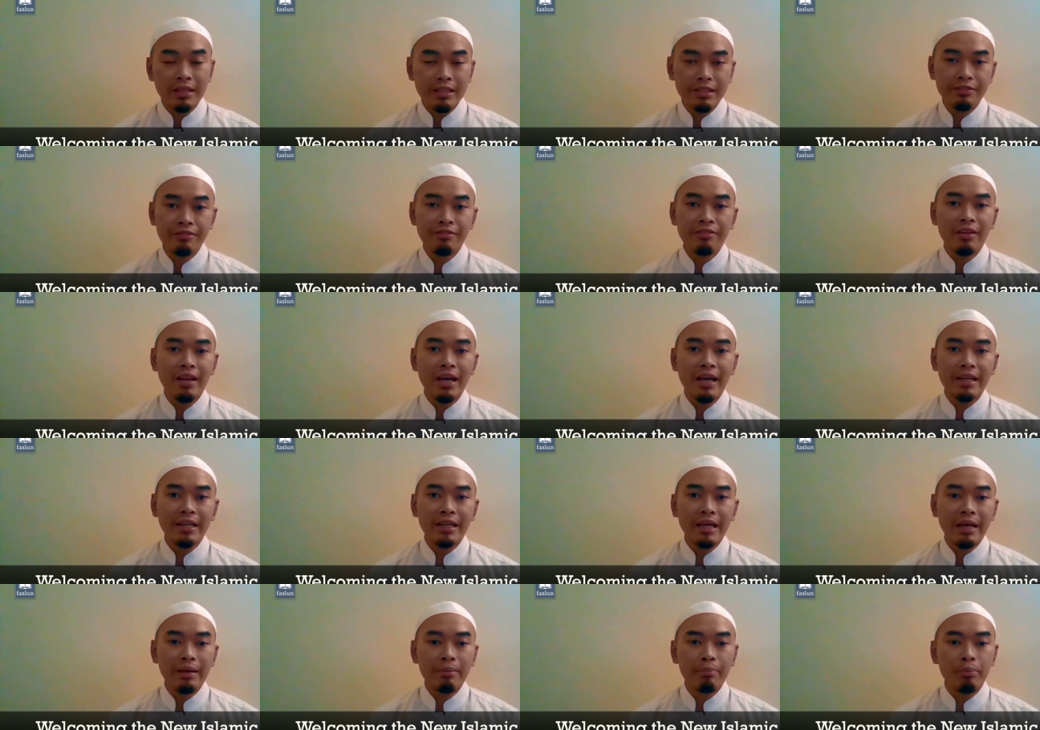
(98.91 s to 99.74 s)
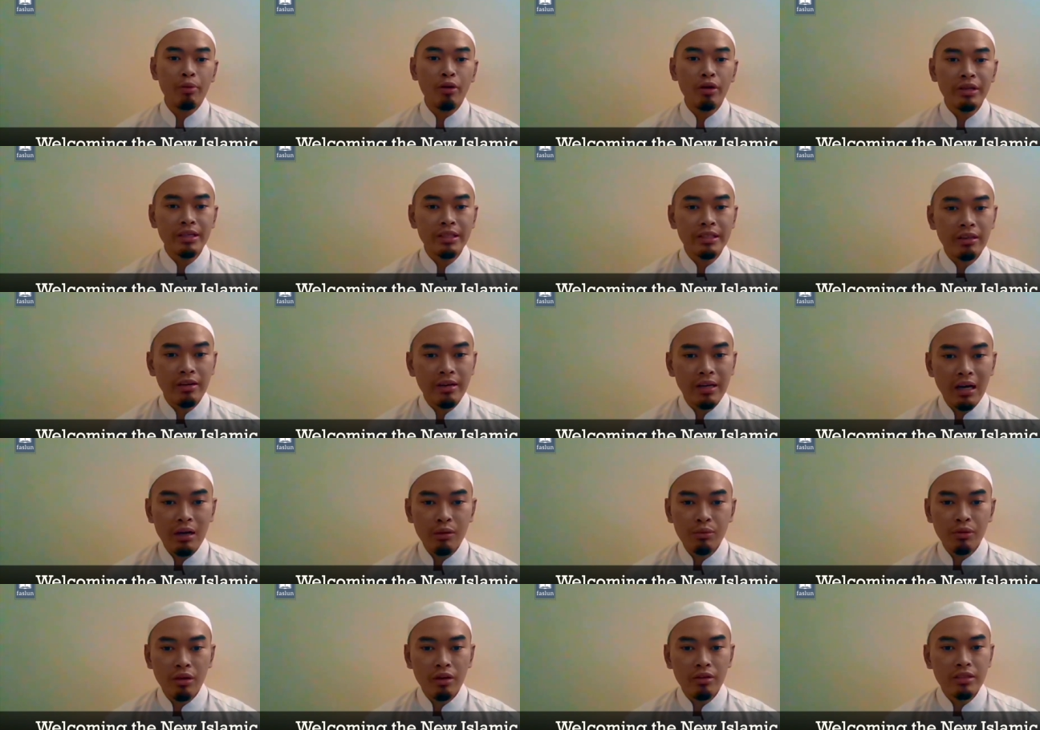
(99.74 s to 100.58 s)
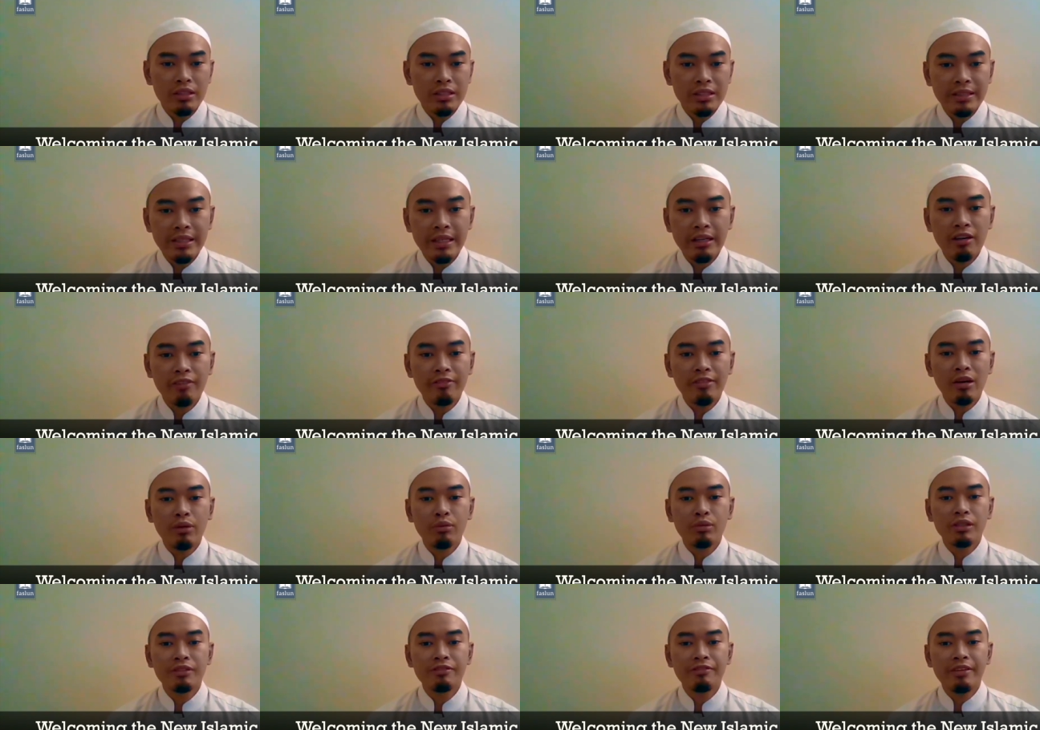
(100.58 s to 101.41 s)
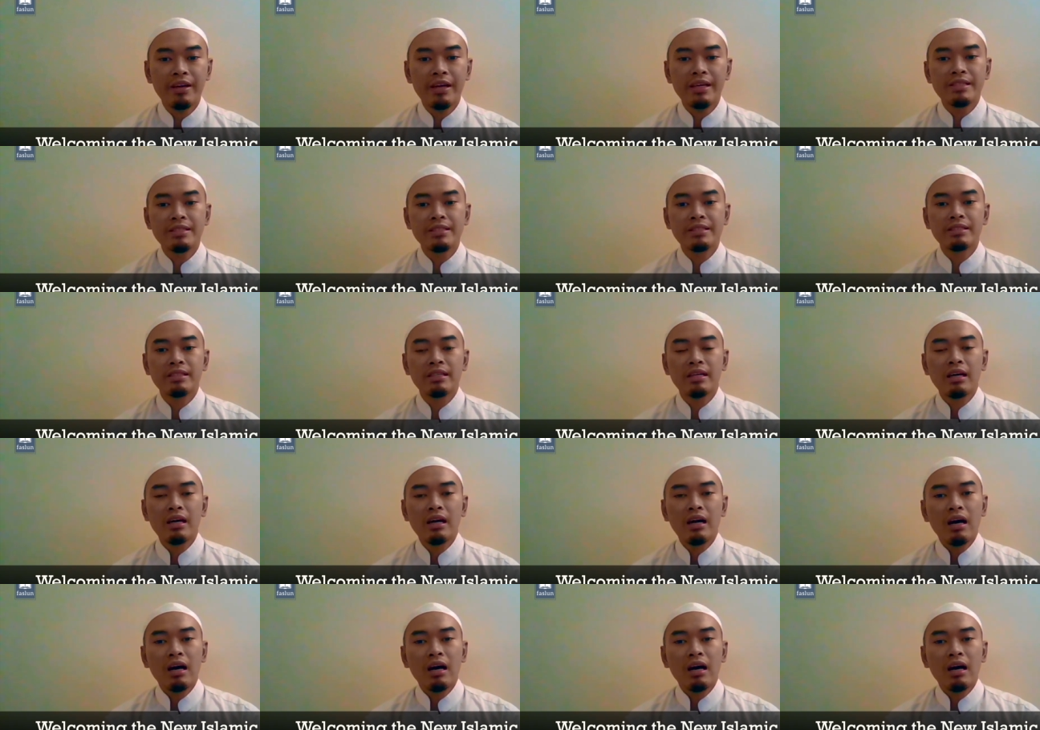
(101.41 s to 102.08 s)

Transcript: reflect and ponder on the state of our affairs.